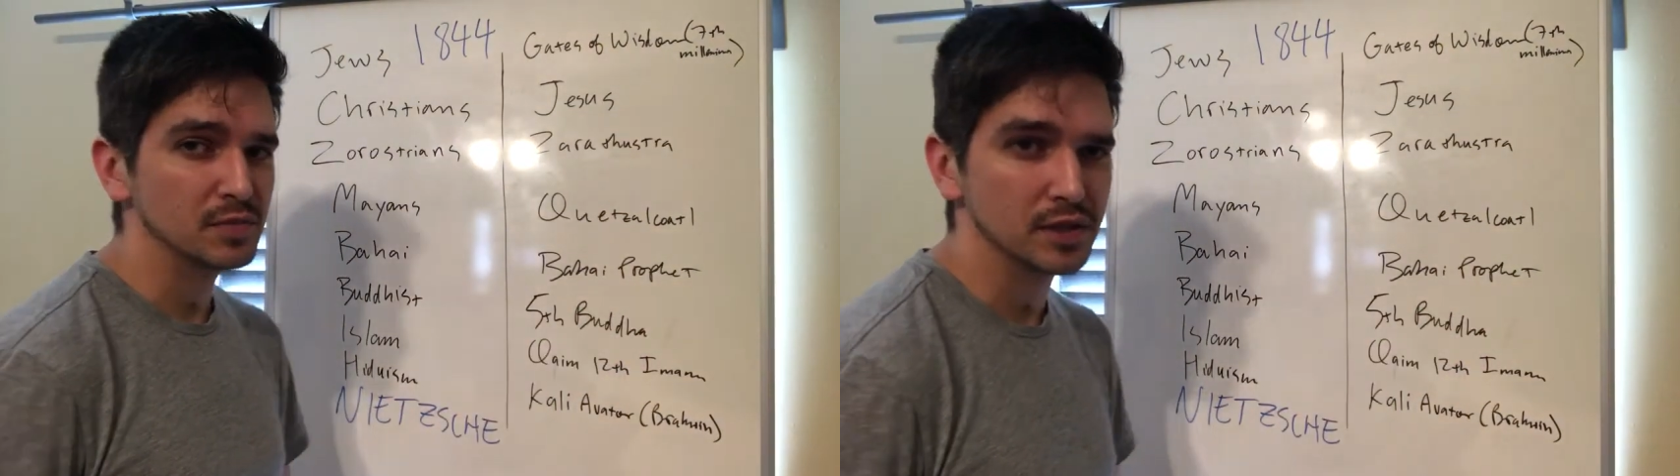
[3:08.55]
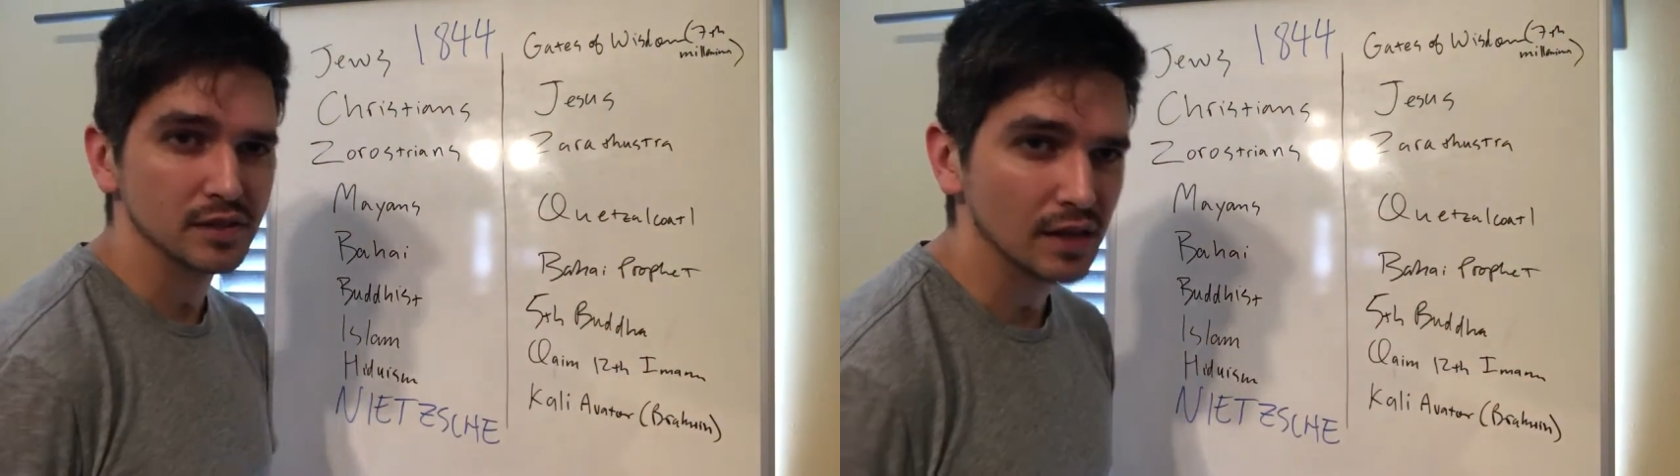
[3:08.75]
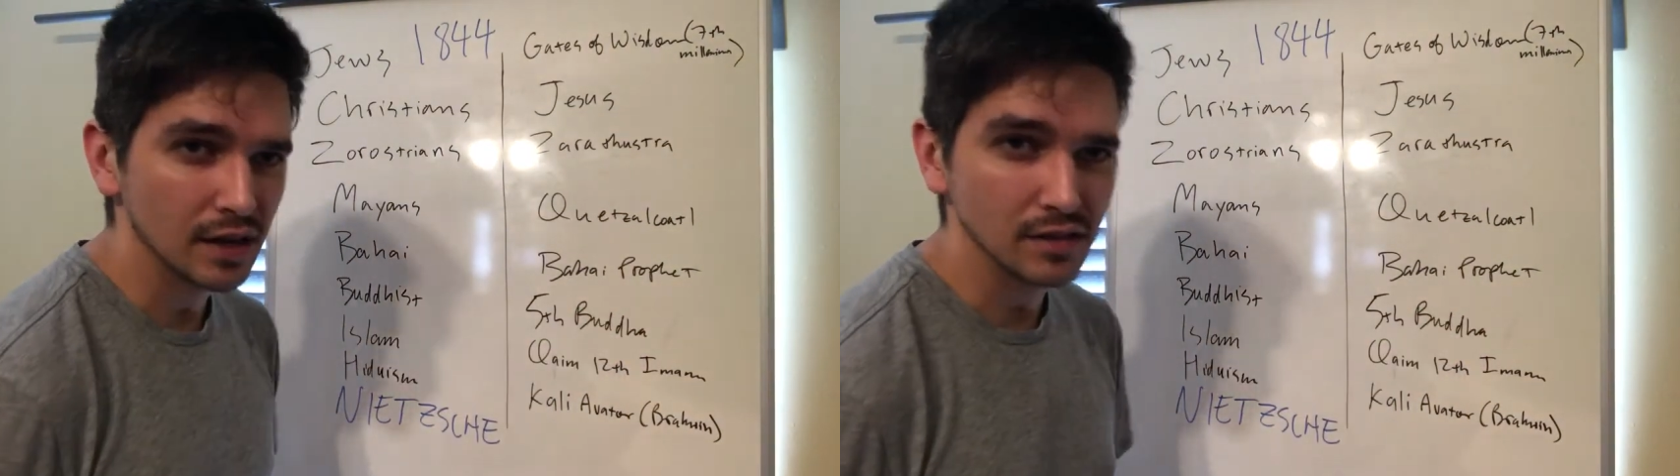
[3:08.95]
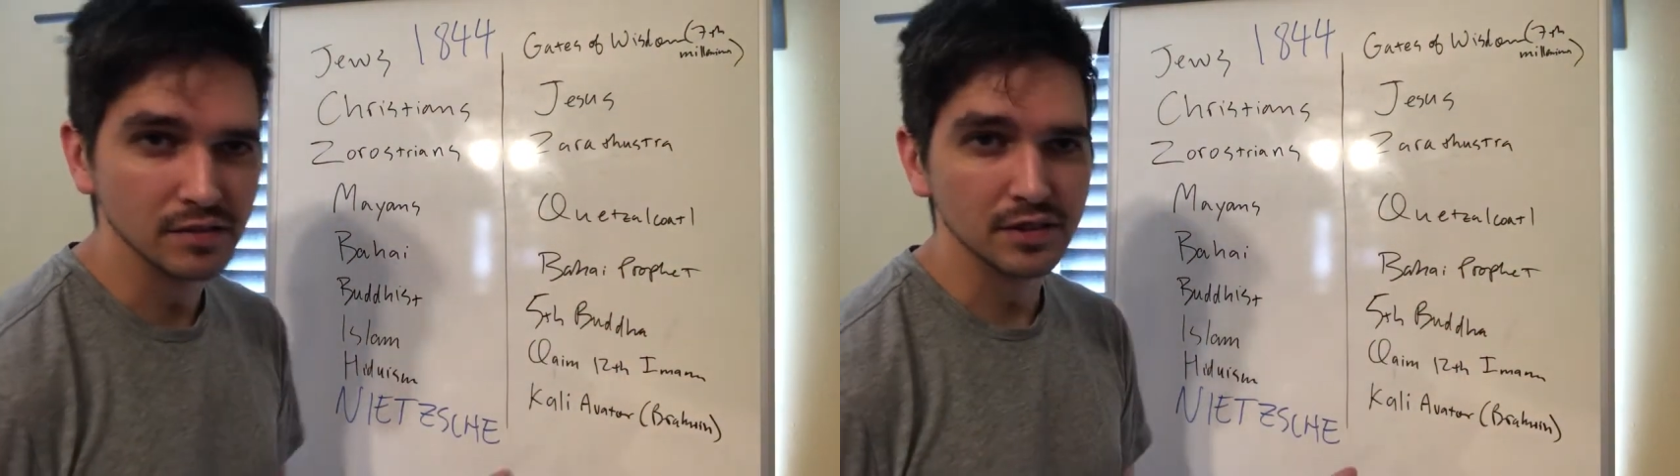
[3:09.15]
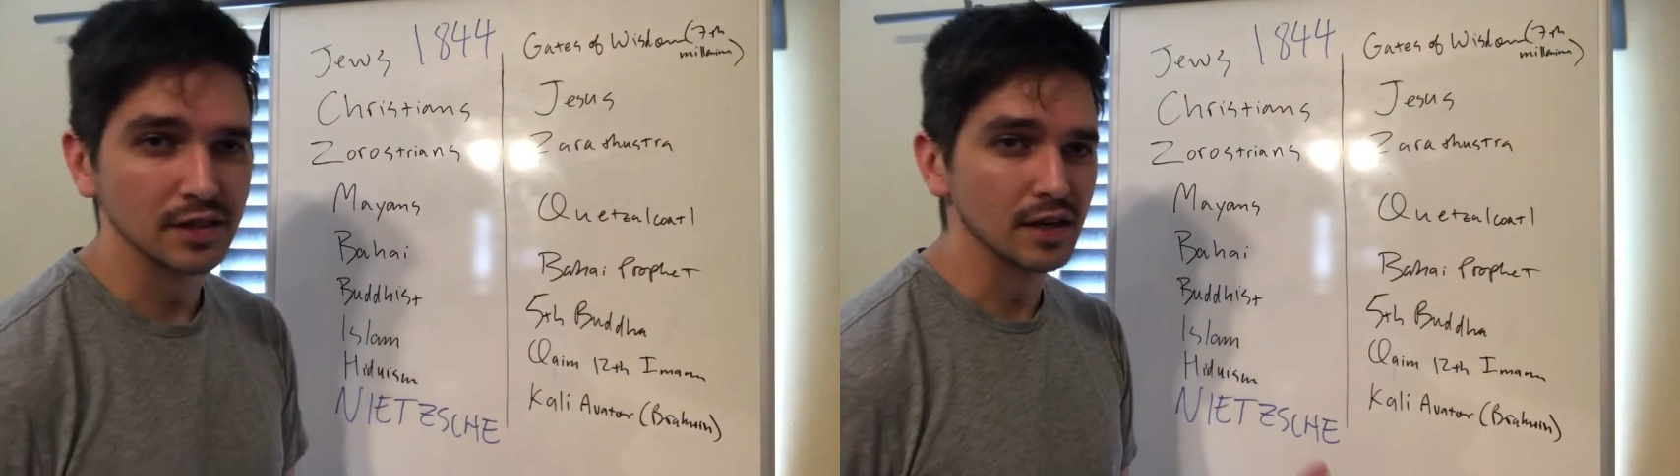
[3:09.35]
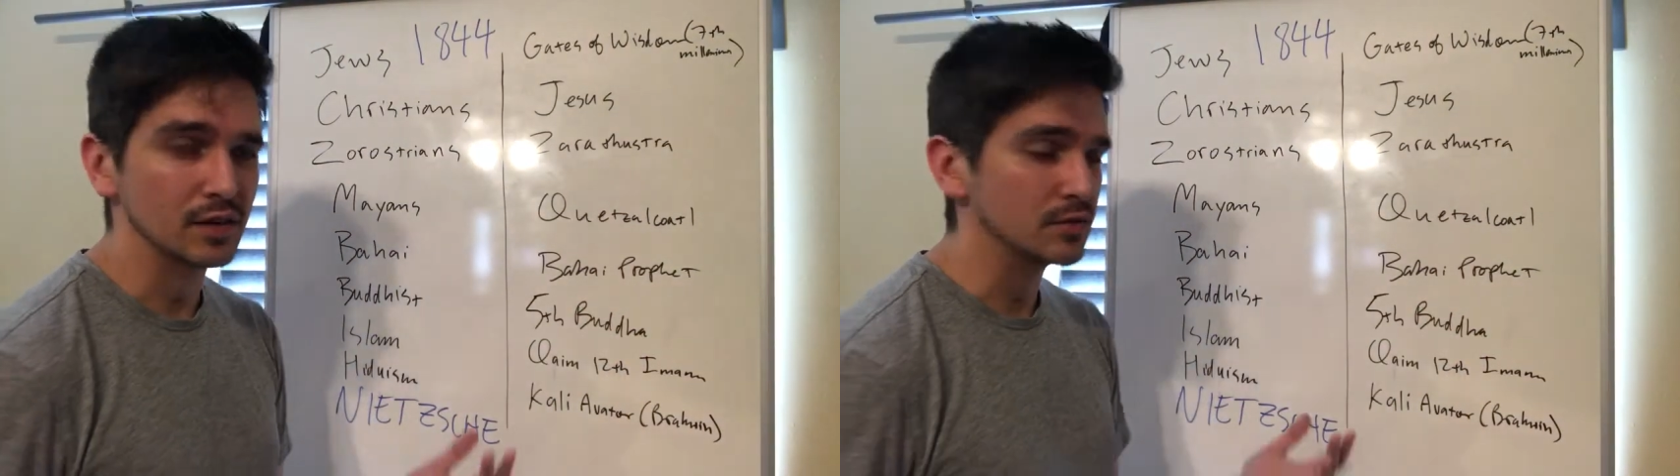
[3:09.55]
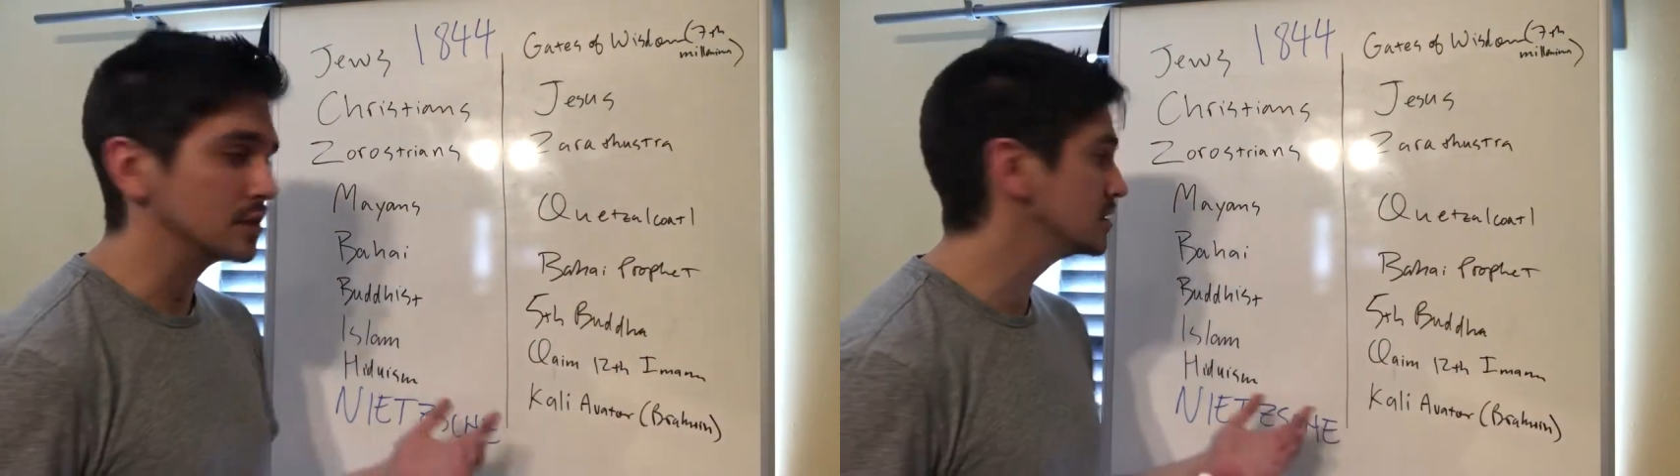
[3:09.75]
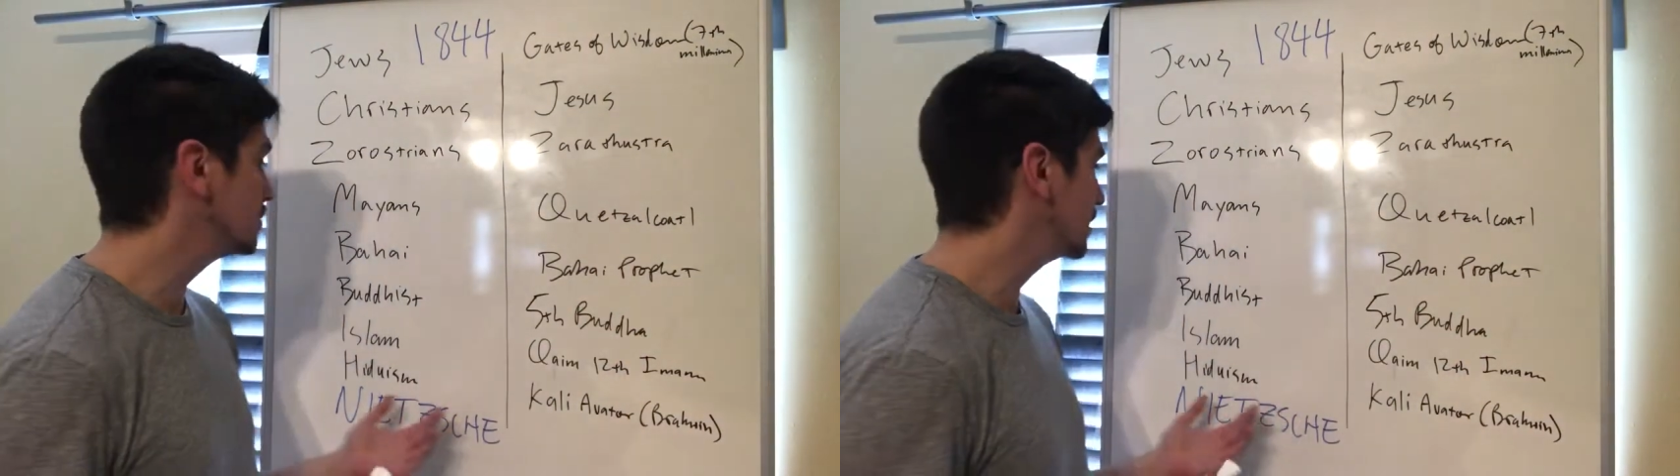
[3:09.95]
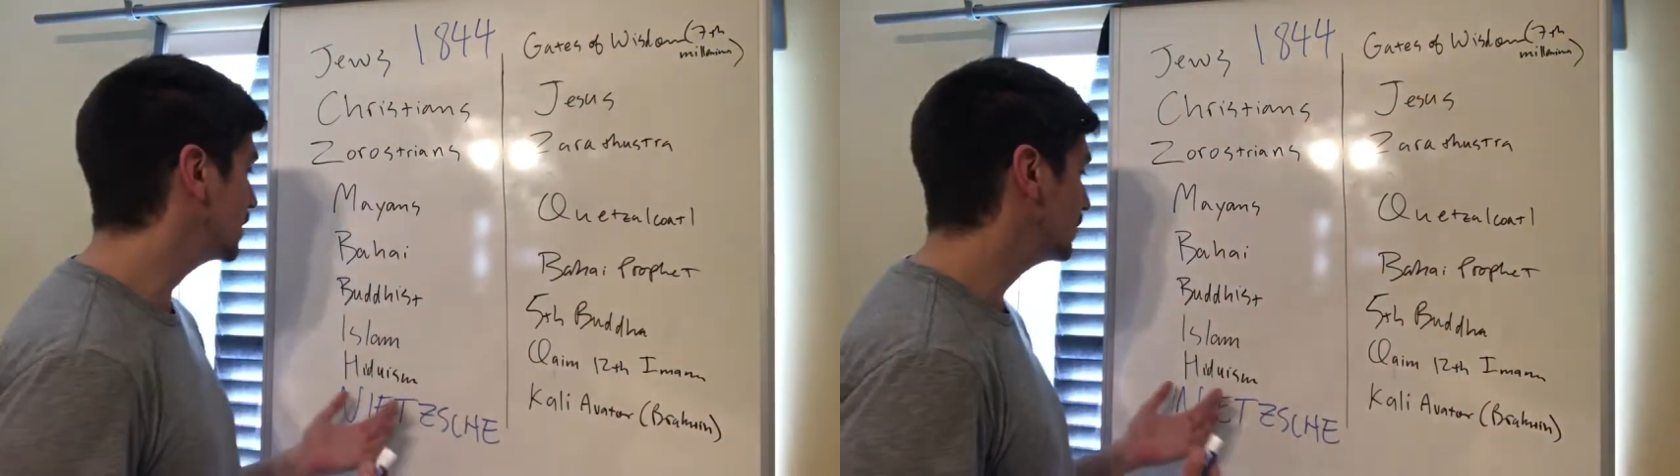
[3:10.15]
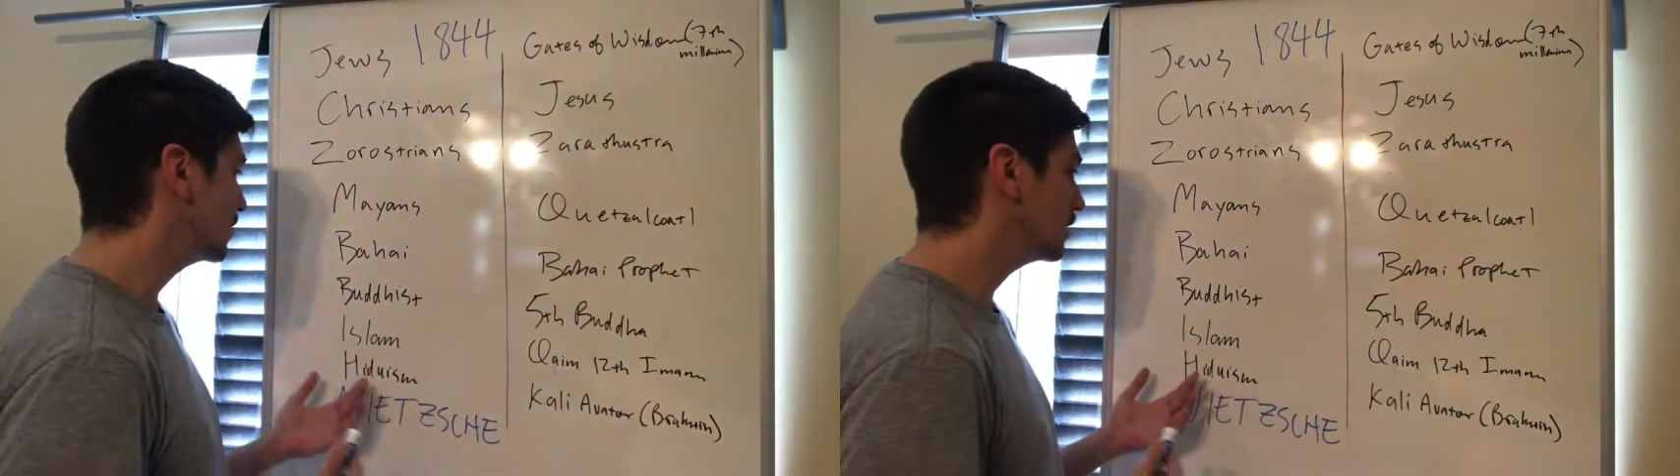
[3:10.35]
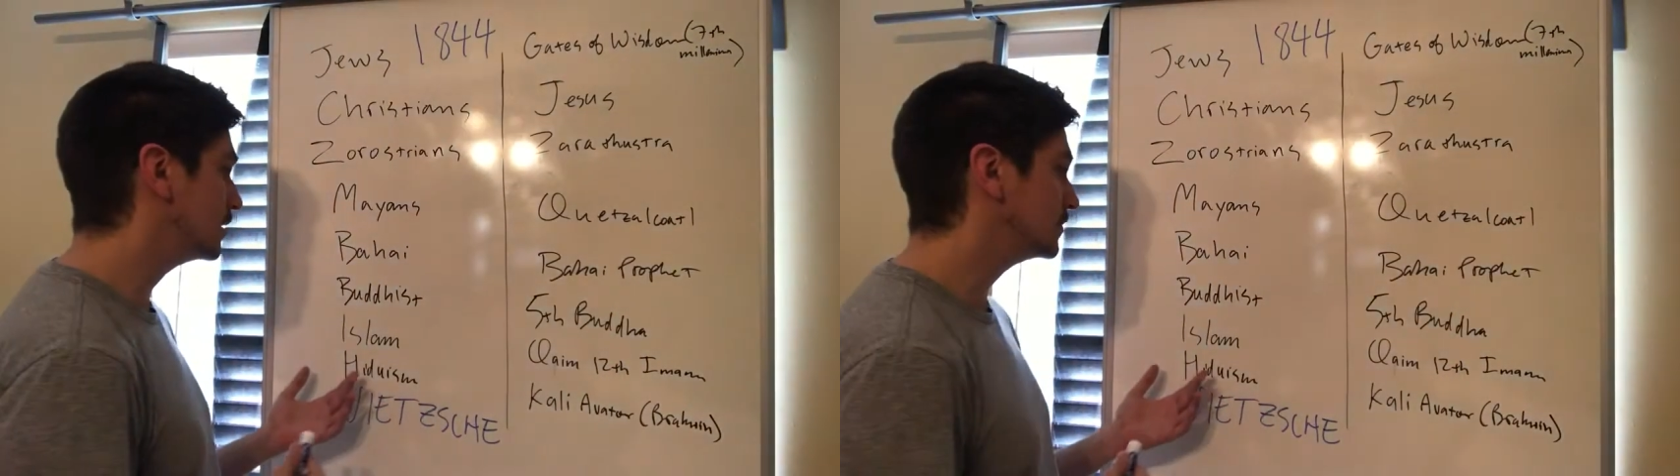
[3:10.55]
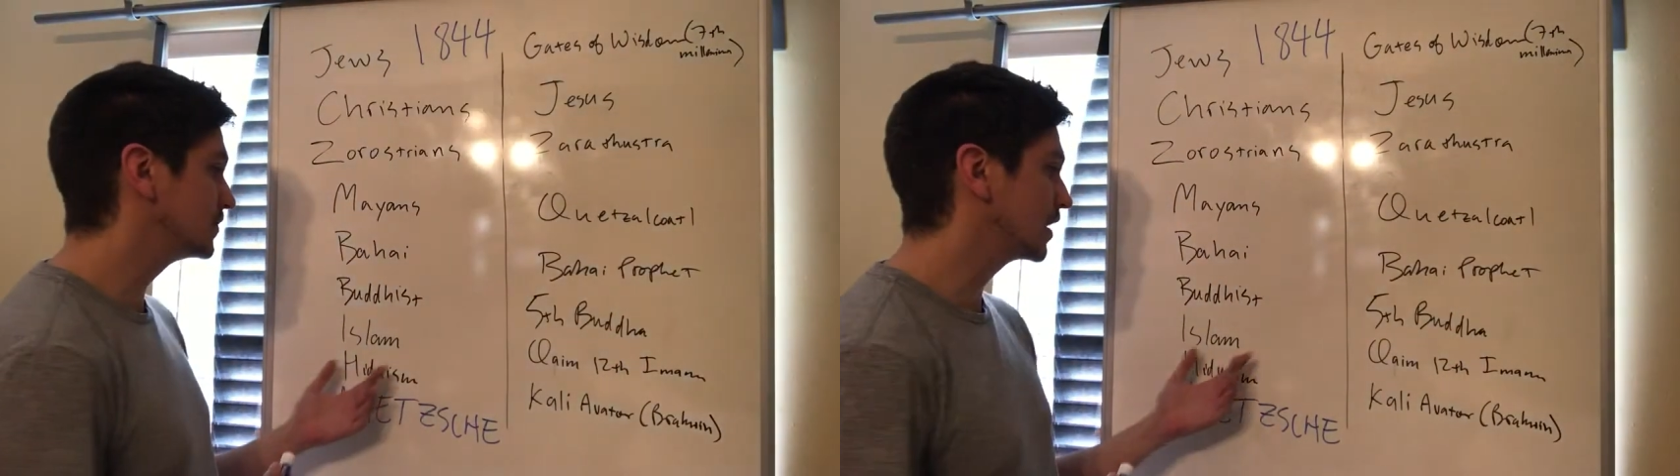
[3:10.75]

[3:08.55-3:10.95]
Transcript: but I don't see any wisdom in them at all.